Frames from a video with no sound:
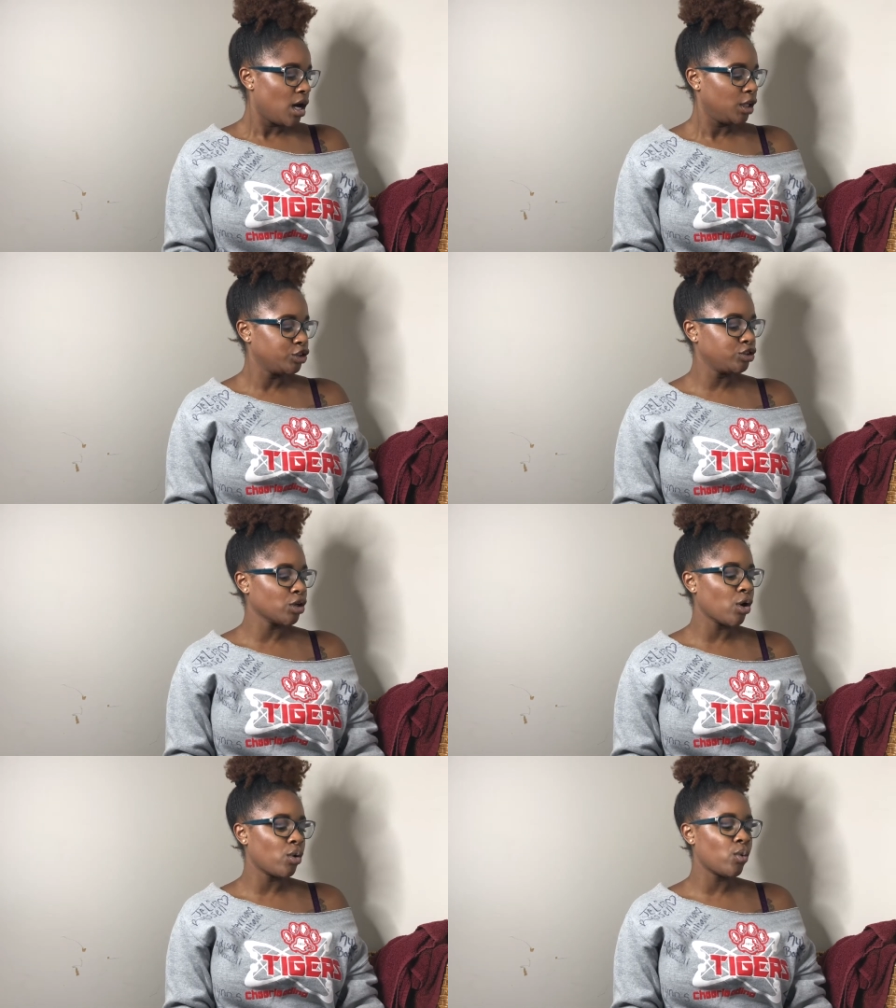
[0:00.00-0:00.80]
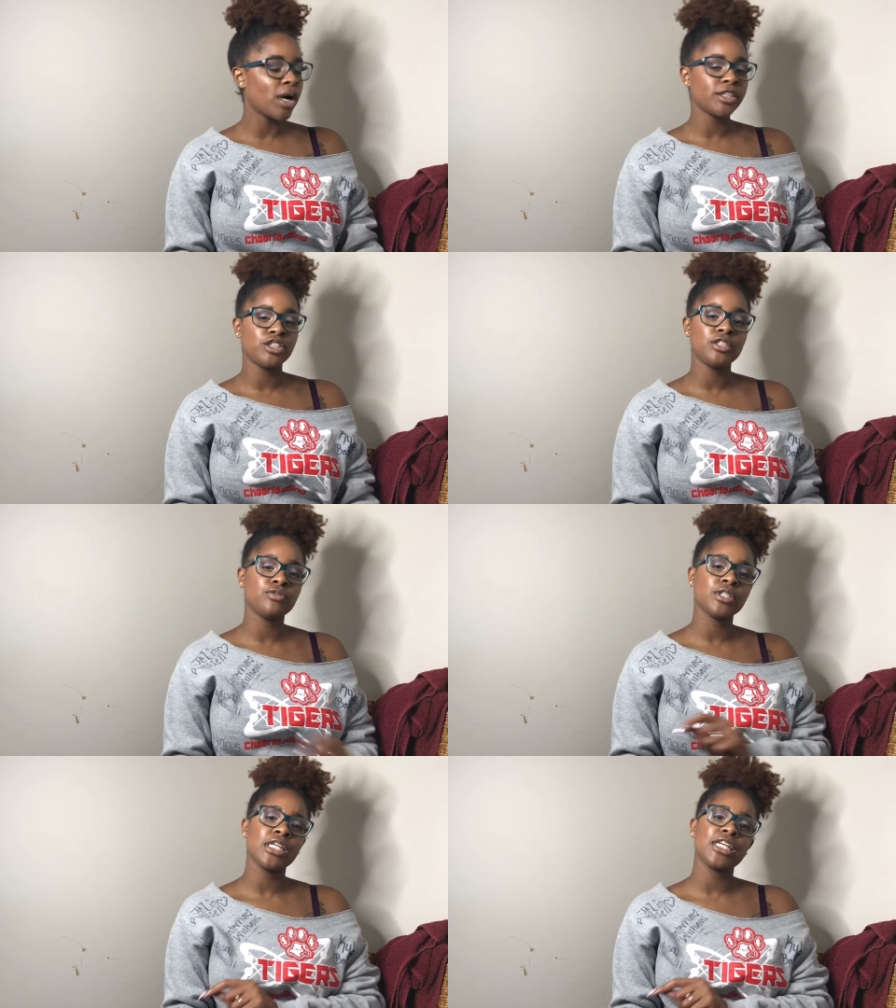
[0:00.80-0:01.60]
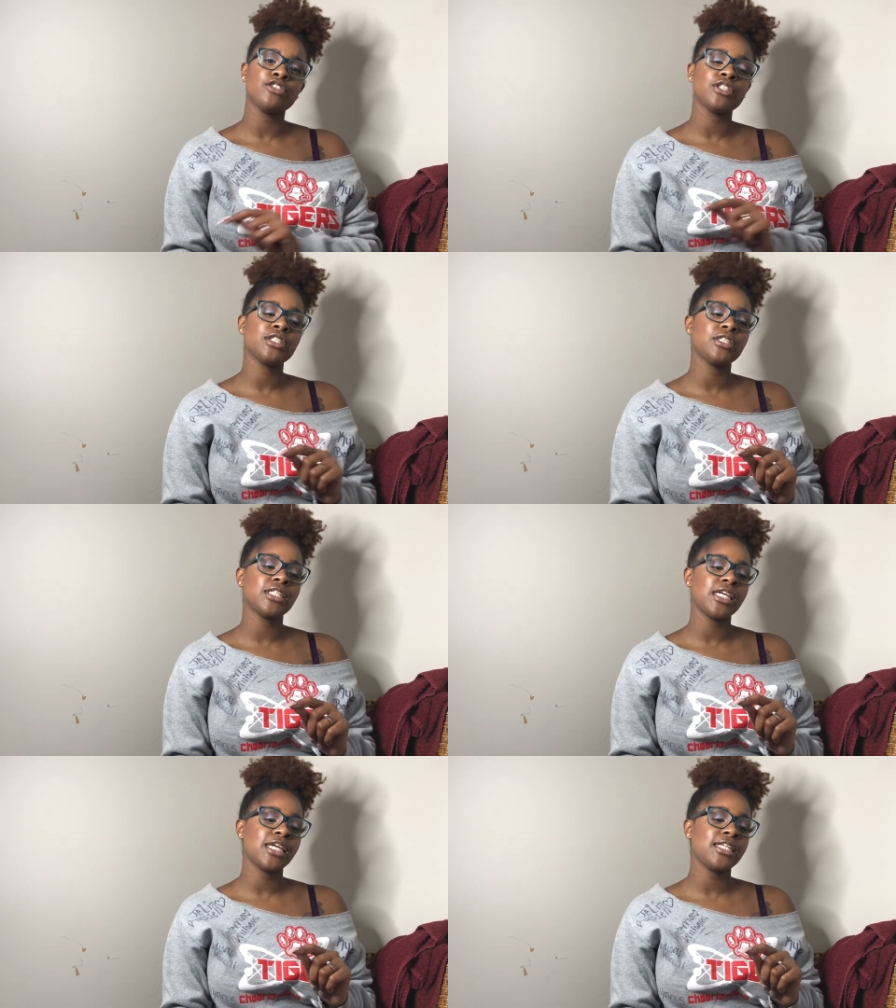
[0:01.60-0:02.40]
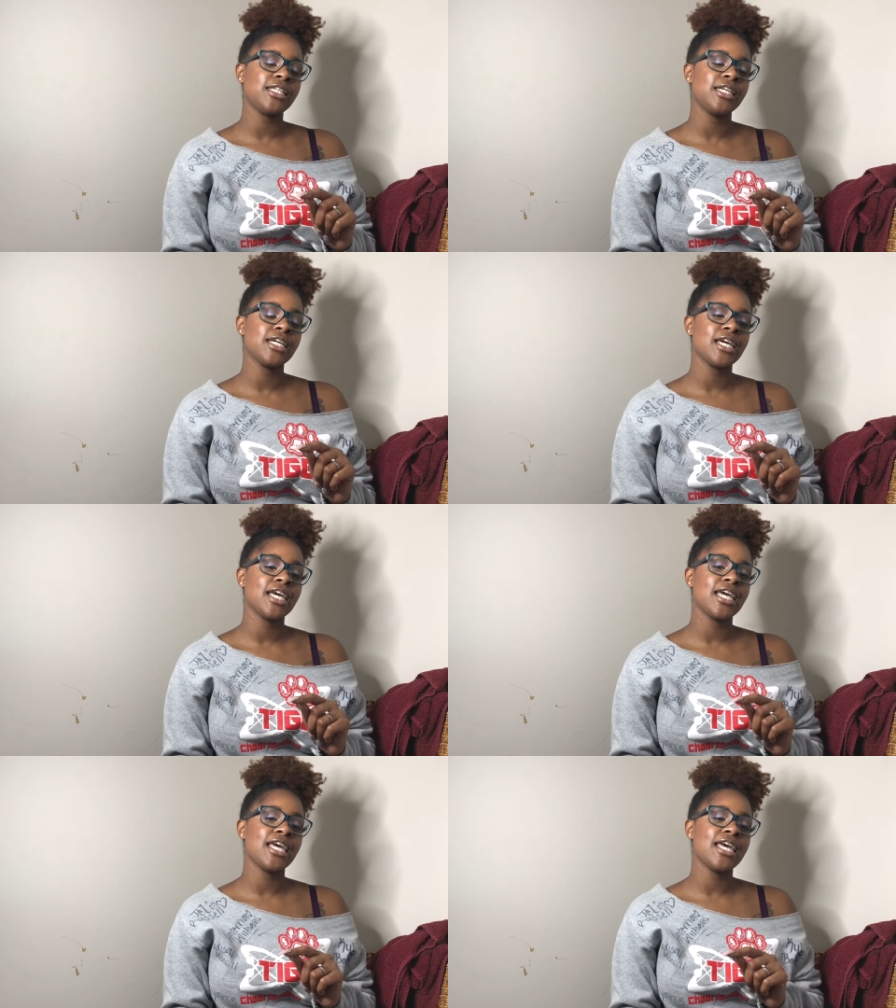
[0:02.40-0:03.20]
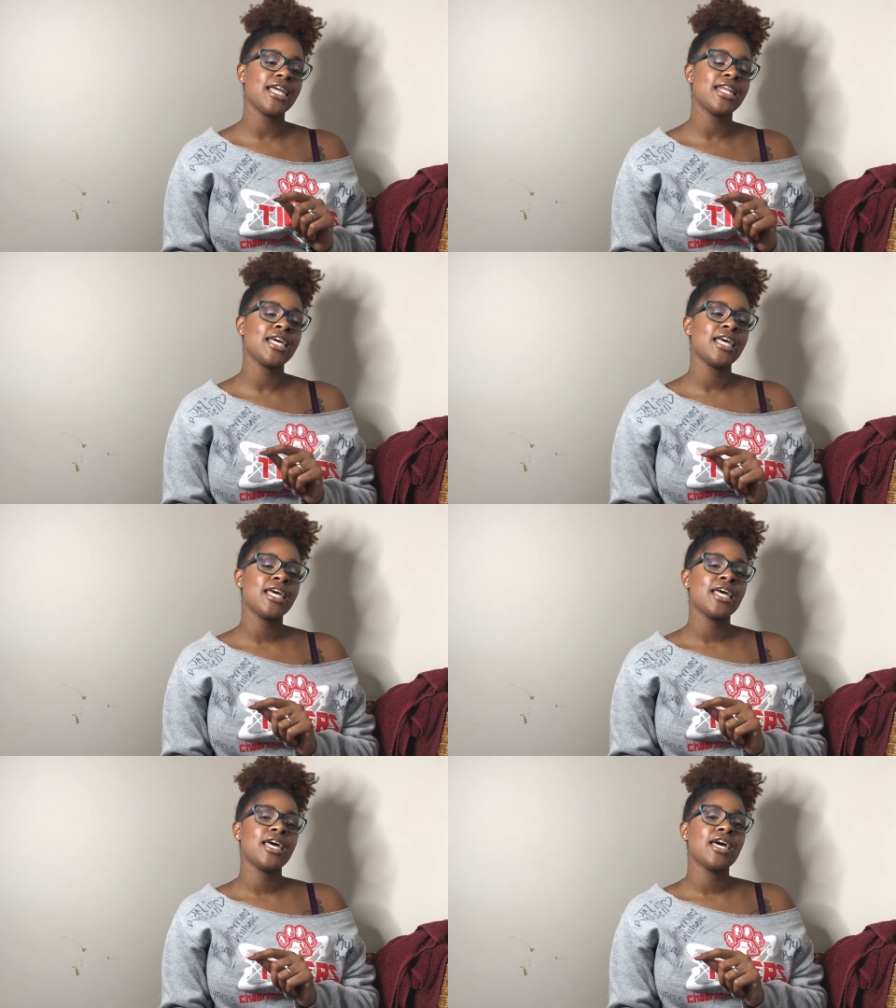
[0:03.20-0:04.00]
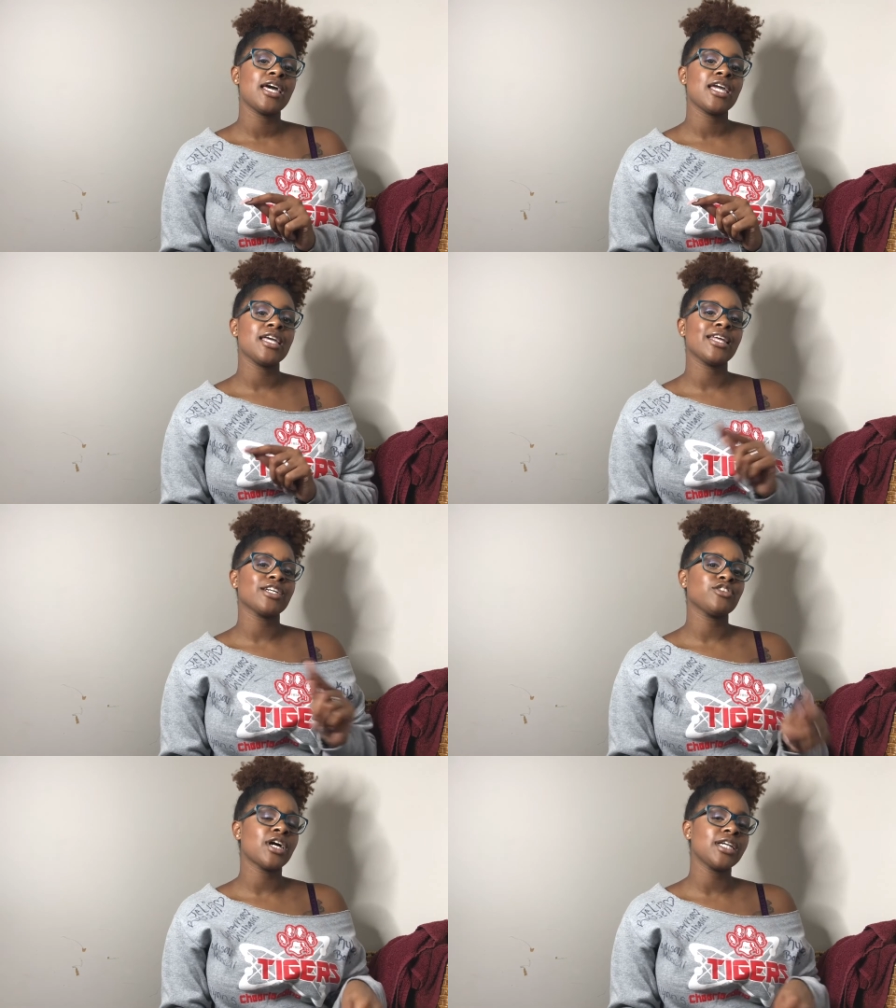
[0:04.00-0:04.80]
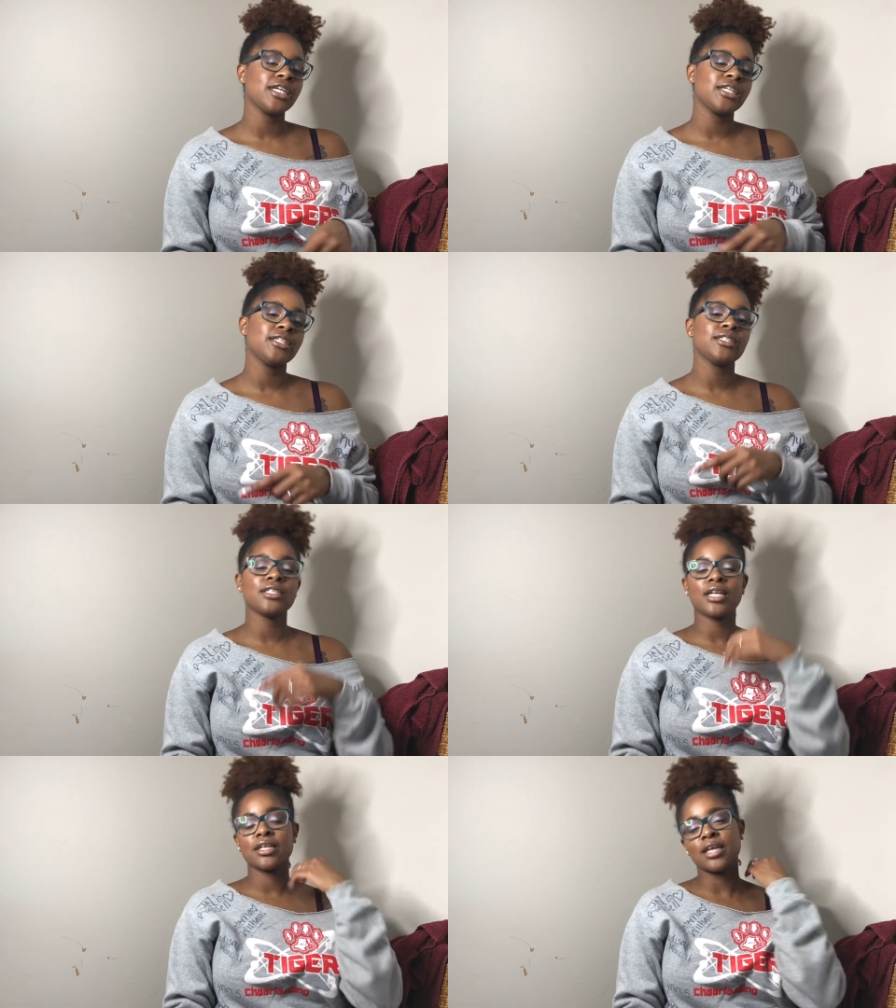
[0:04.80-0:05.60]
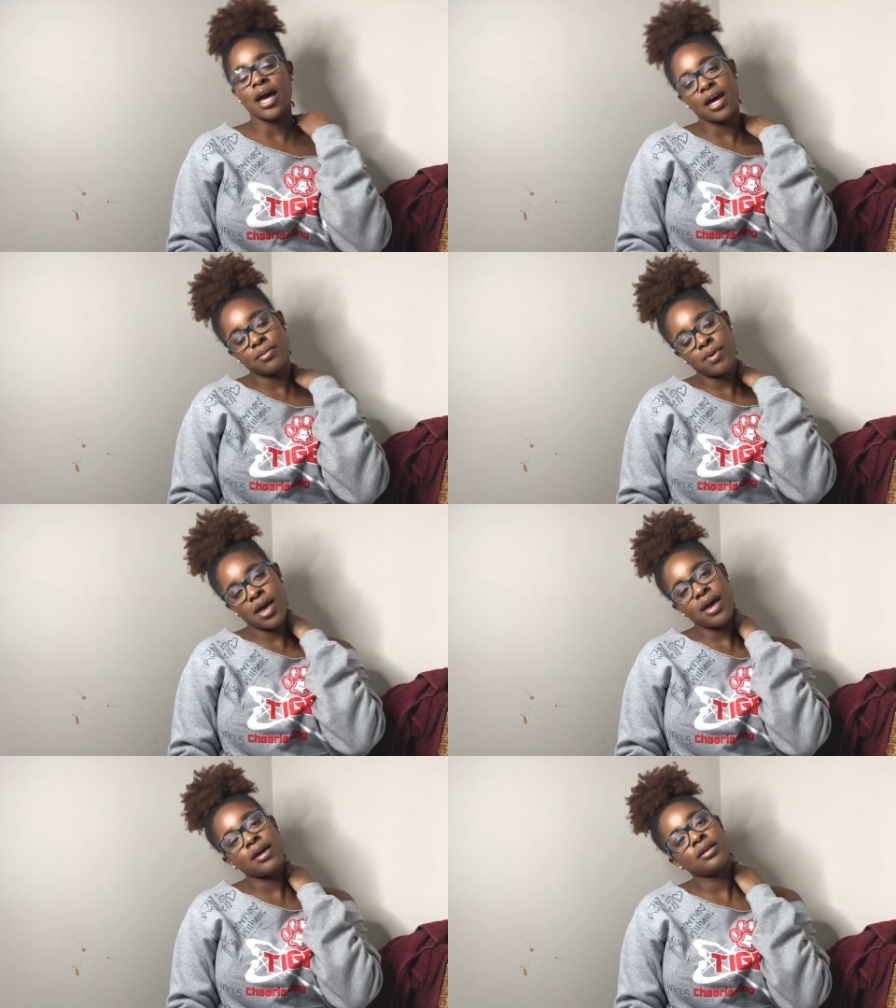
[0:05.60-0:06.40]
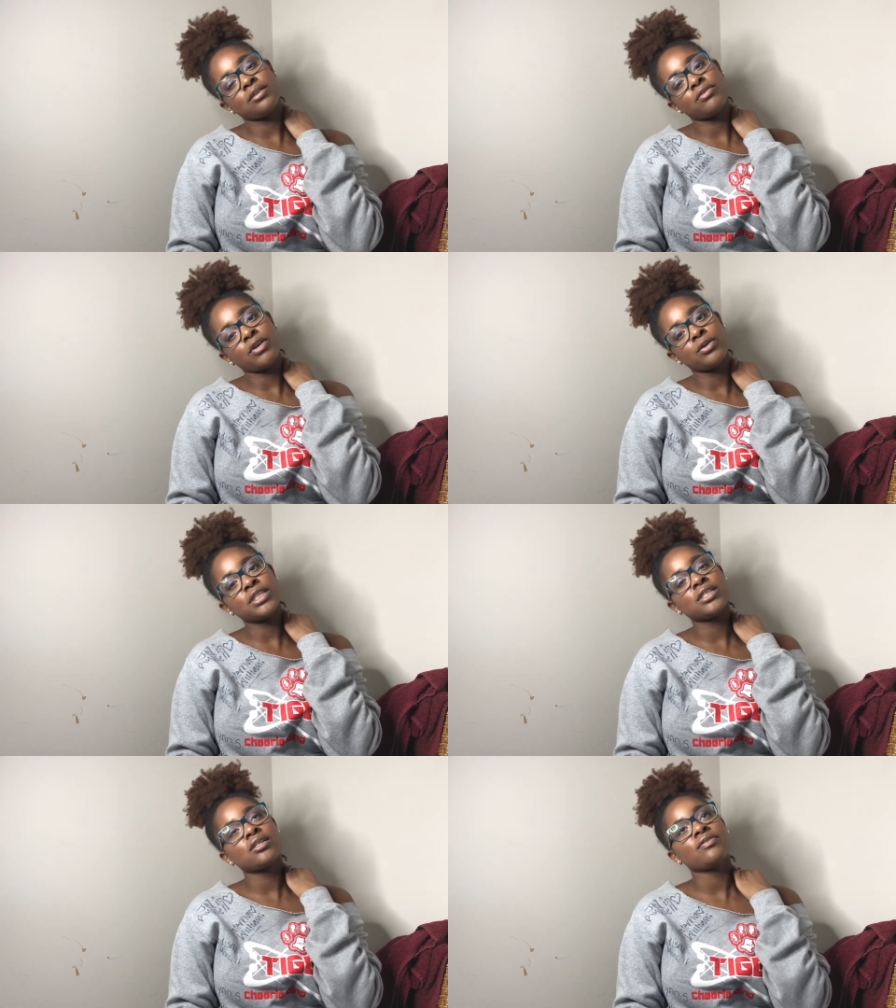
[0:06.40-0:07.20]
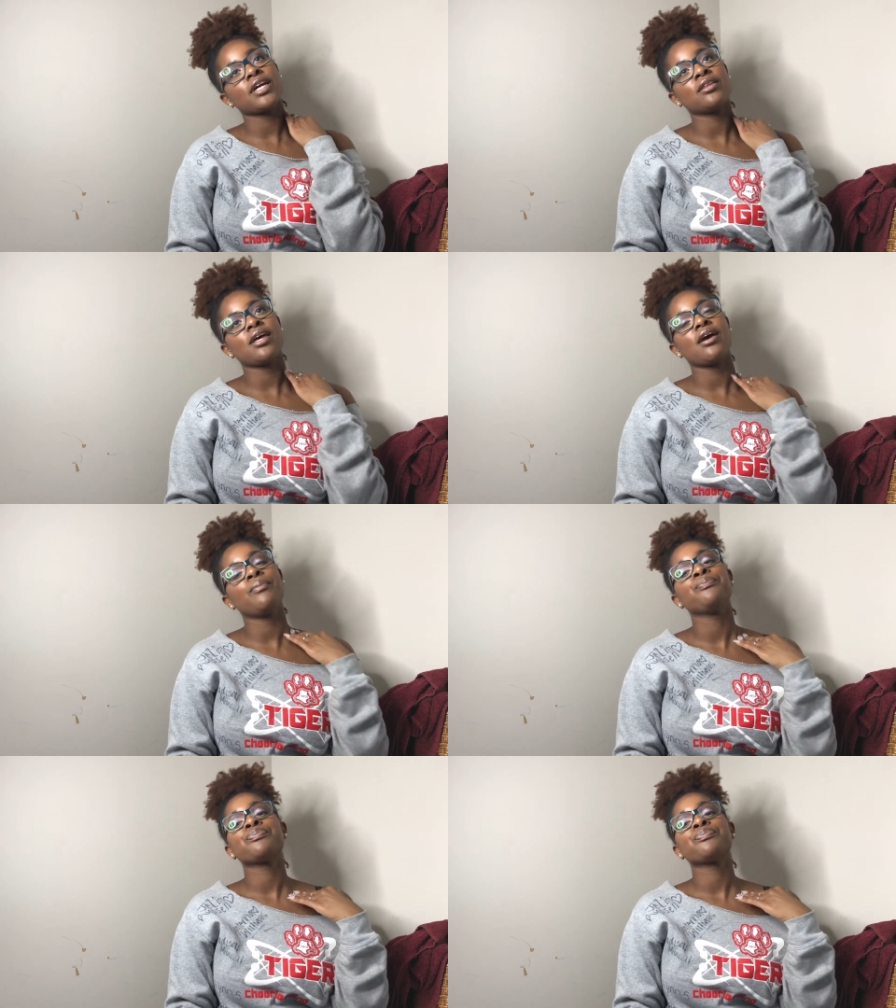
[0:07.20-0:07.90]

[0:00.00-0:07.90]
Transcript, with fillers: so she's really interested in electronics and like the iPad and the phone and stuff like that.